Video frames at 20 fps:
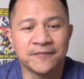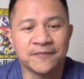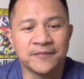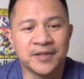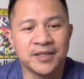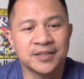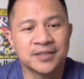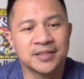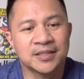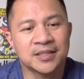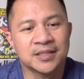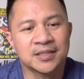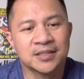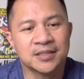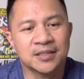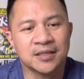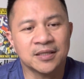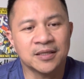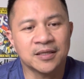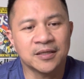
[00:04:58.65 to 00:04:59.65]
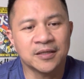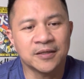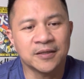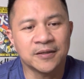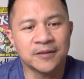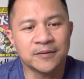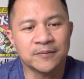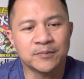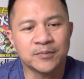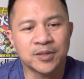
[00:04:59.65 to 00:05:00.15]
This is
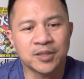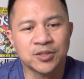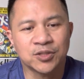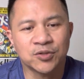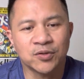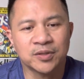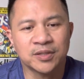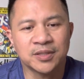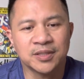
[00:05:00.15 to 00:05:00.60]
Shogun.